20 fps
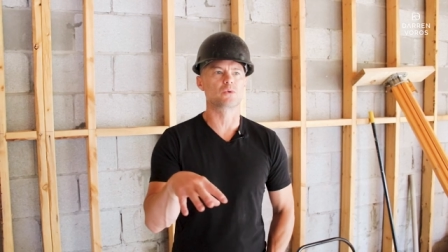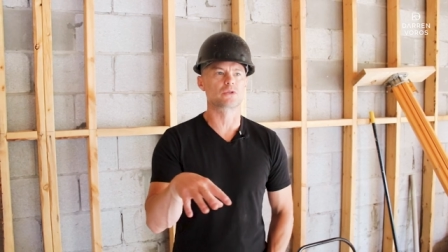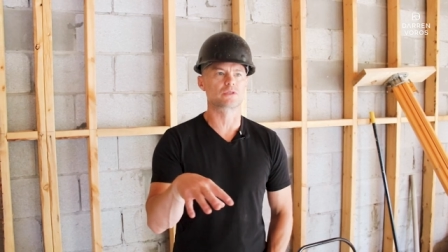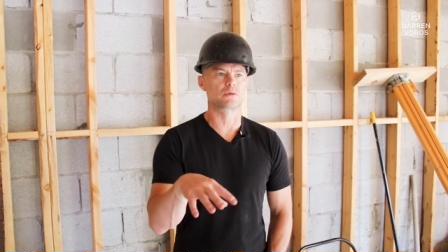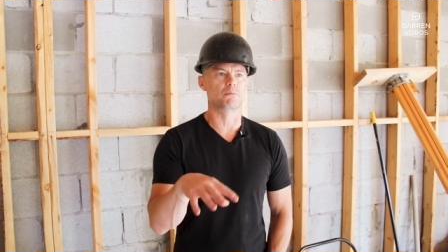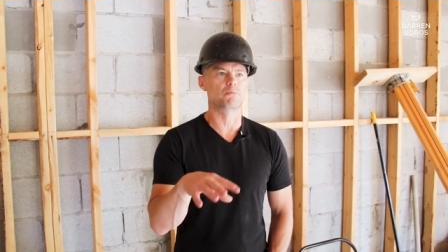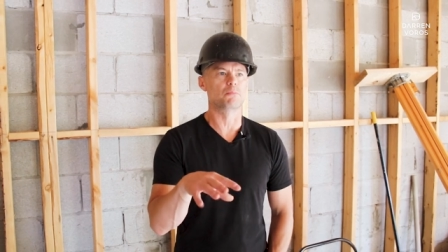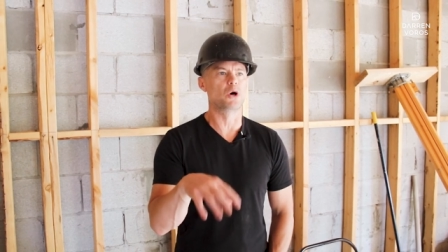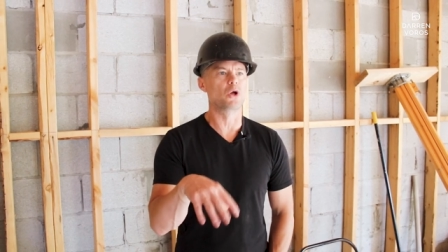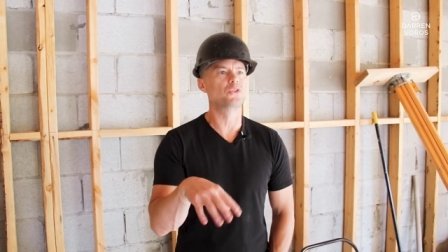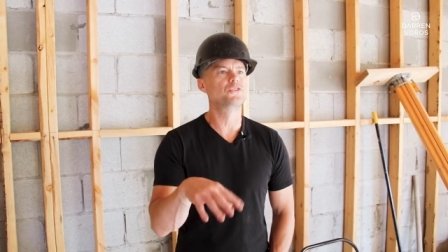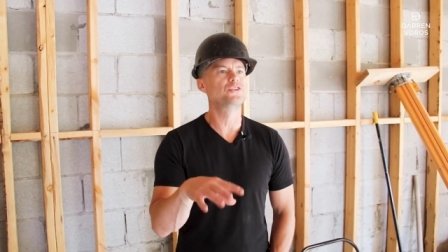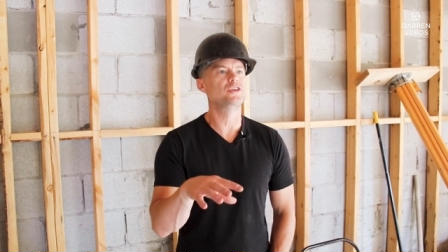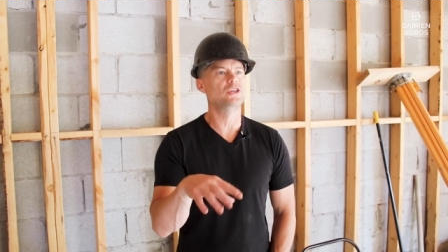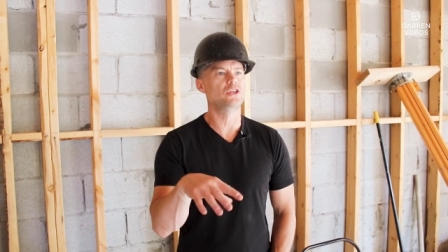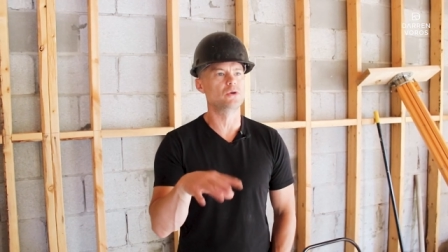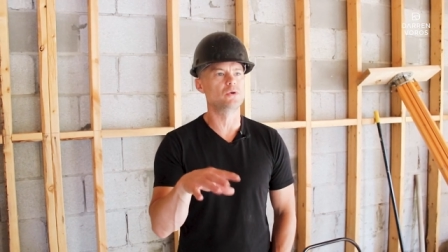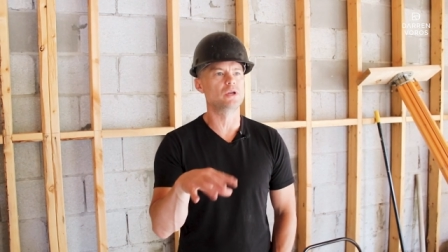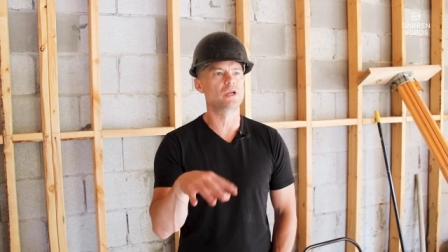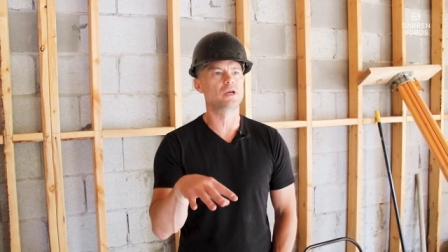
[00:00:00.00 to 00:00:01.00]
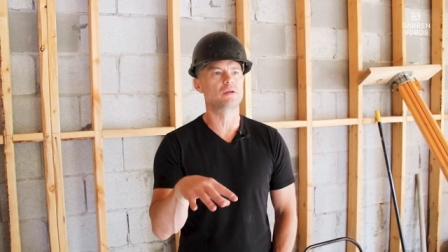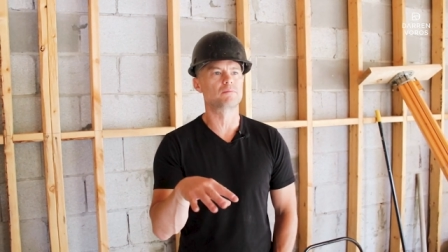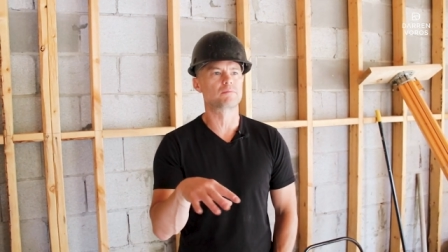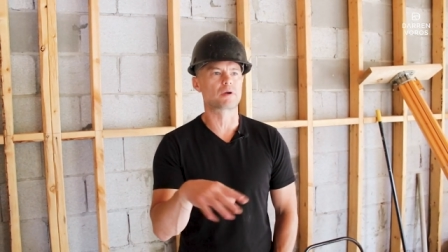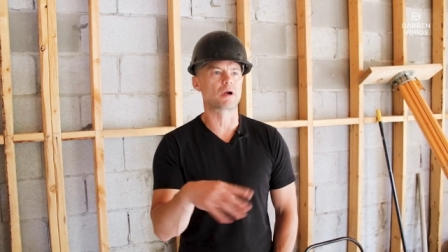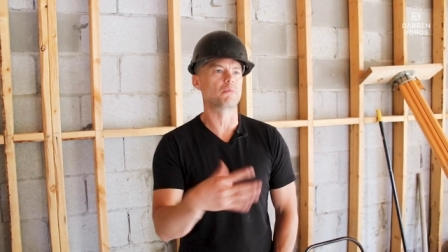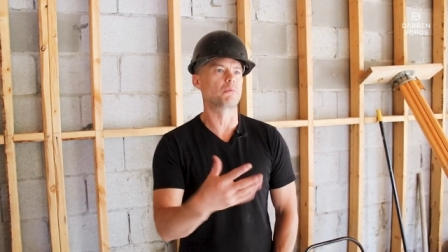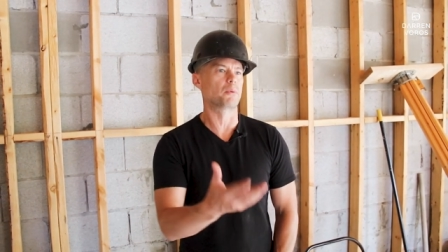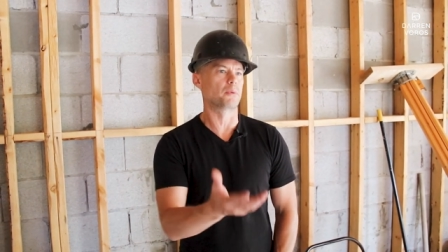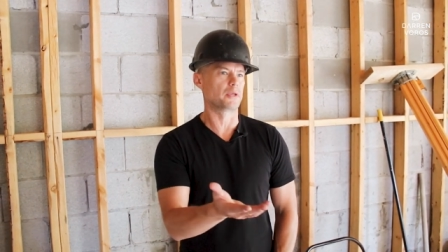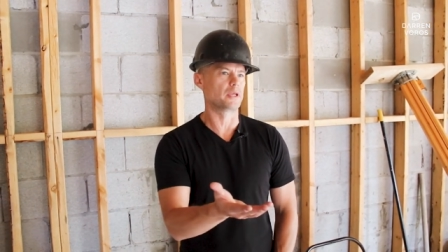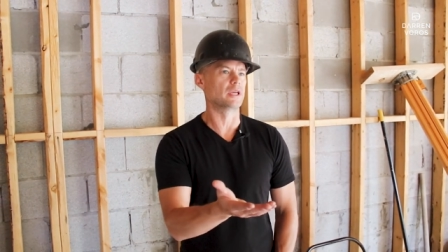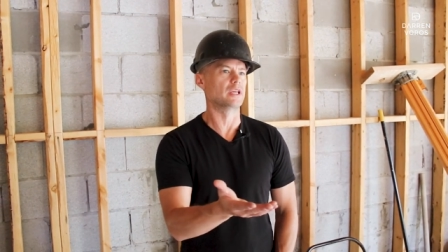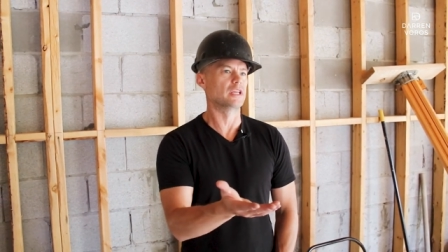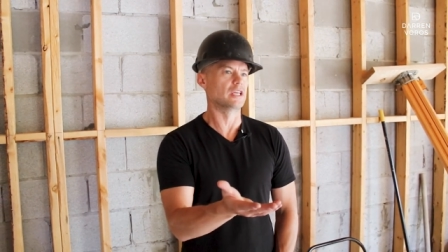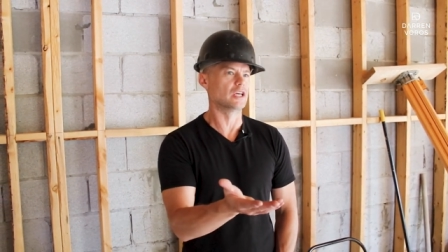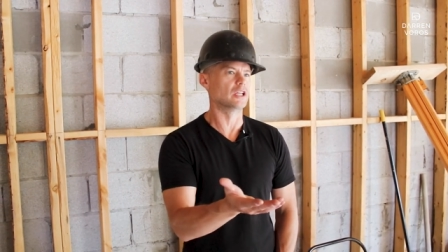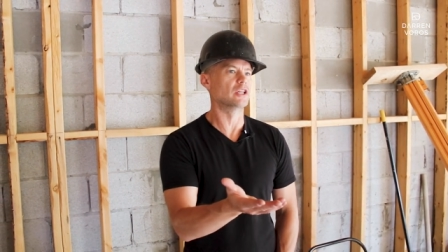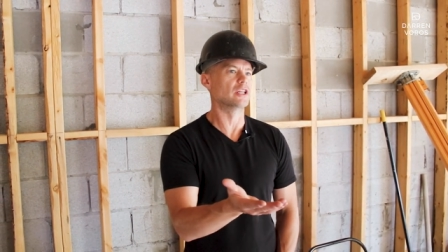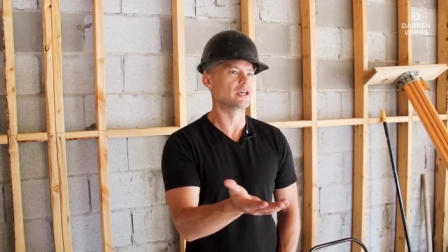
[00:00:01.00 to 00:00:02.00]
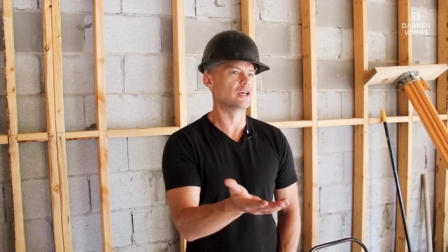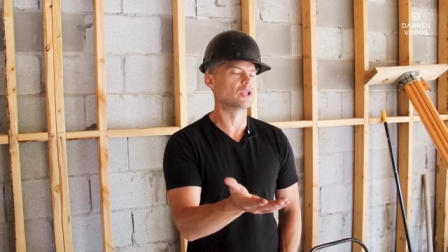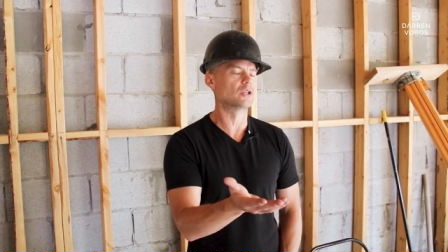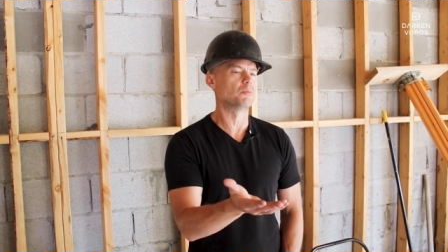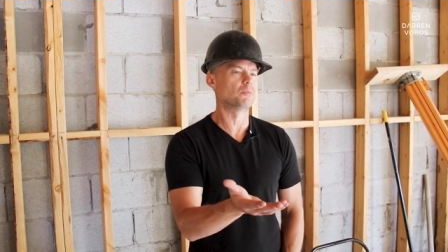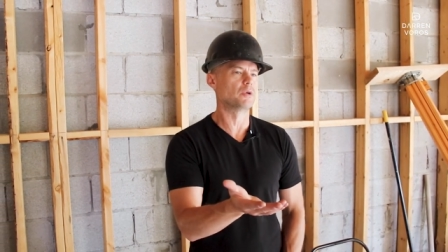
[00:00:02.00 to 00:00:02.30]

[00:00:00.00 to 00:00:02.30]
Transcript: was a multi-unit, probably an illegal